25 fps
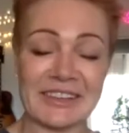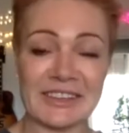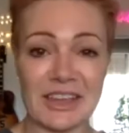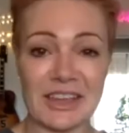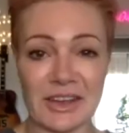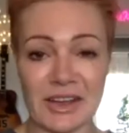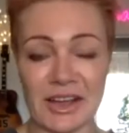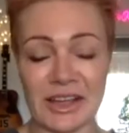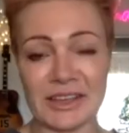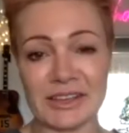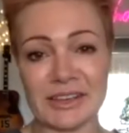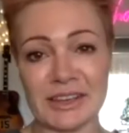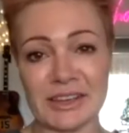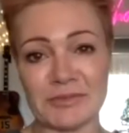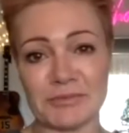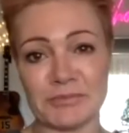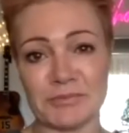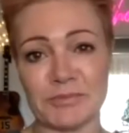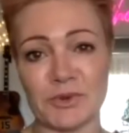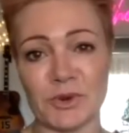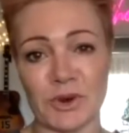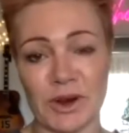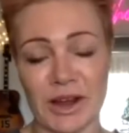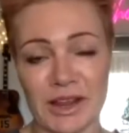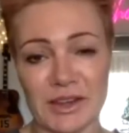yeah, I could have
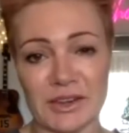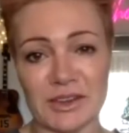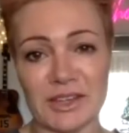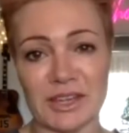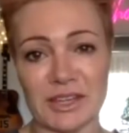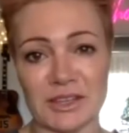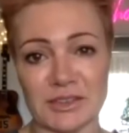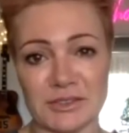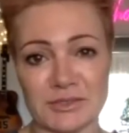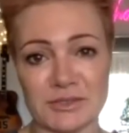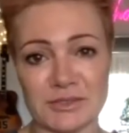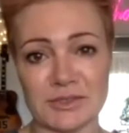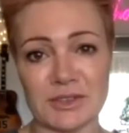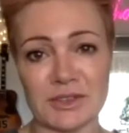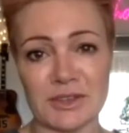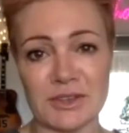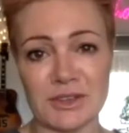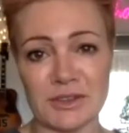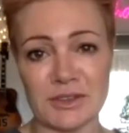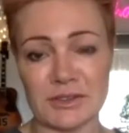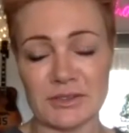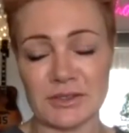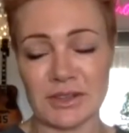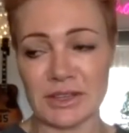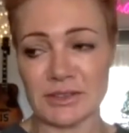grandkids.
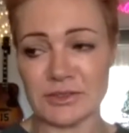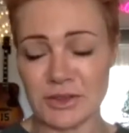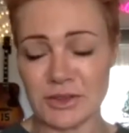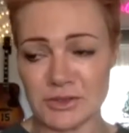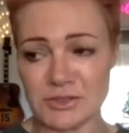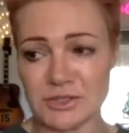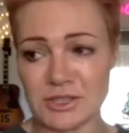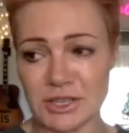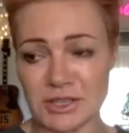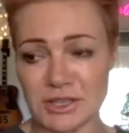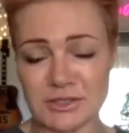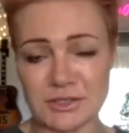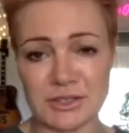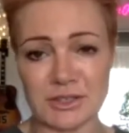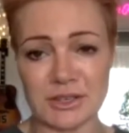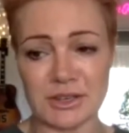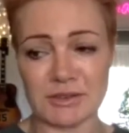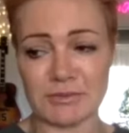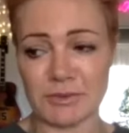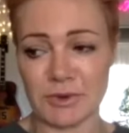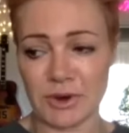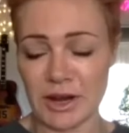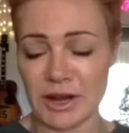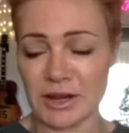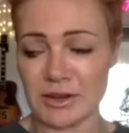Those kids could
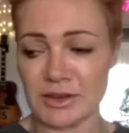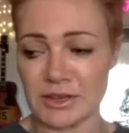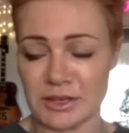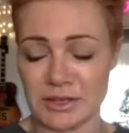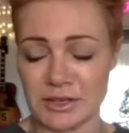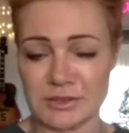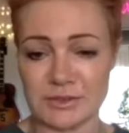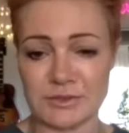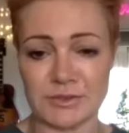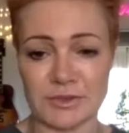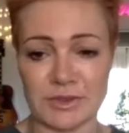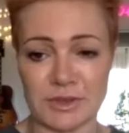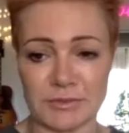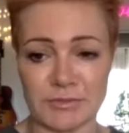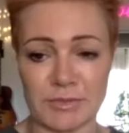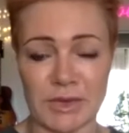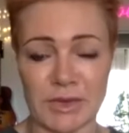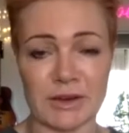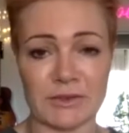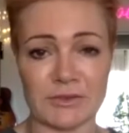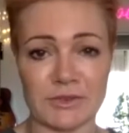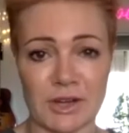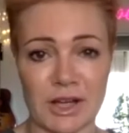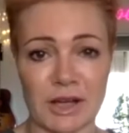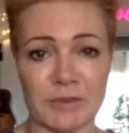have grandkids for the
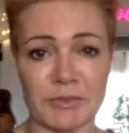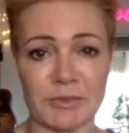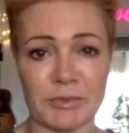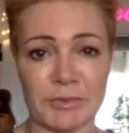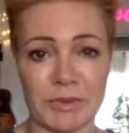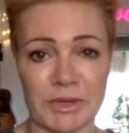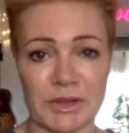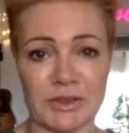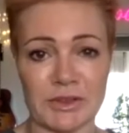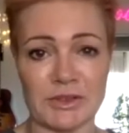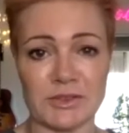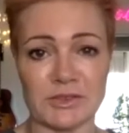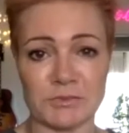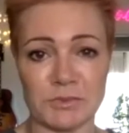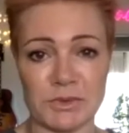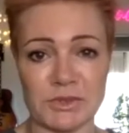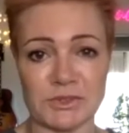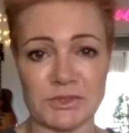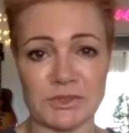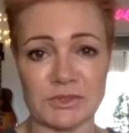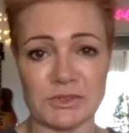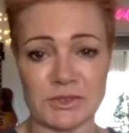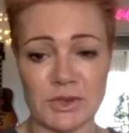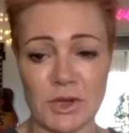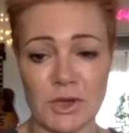amount of time I've been in this
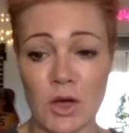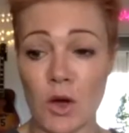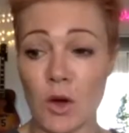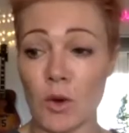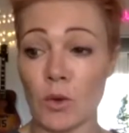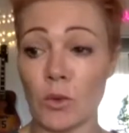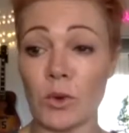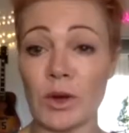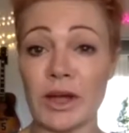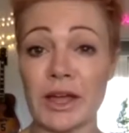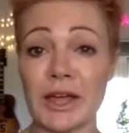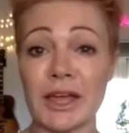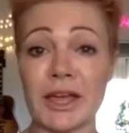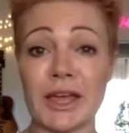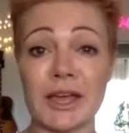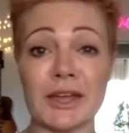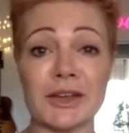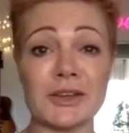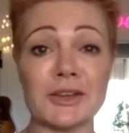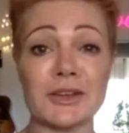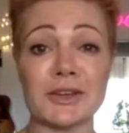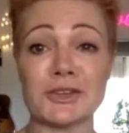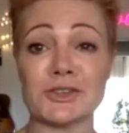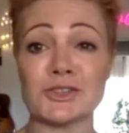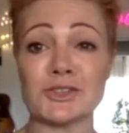business
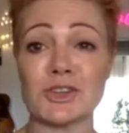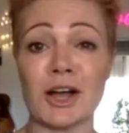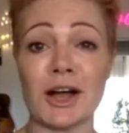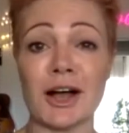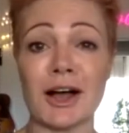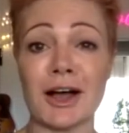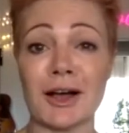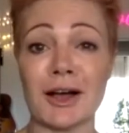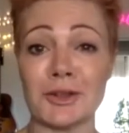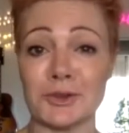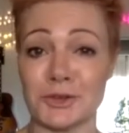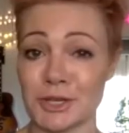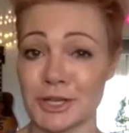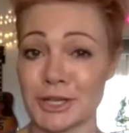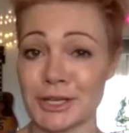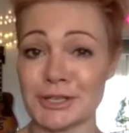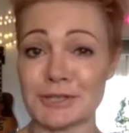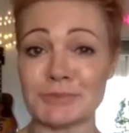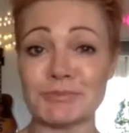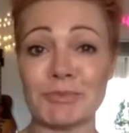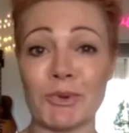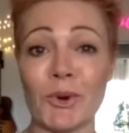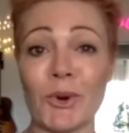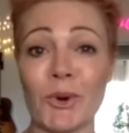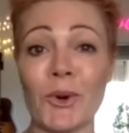when a child
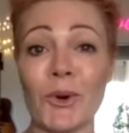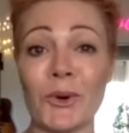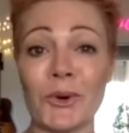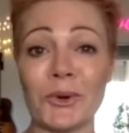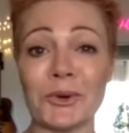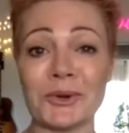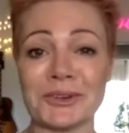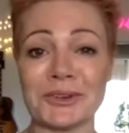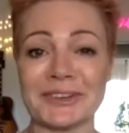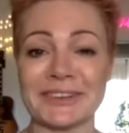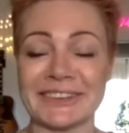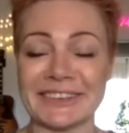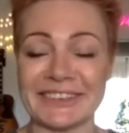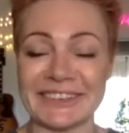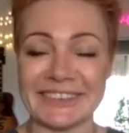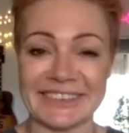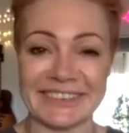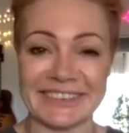is born.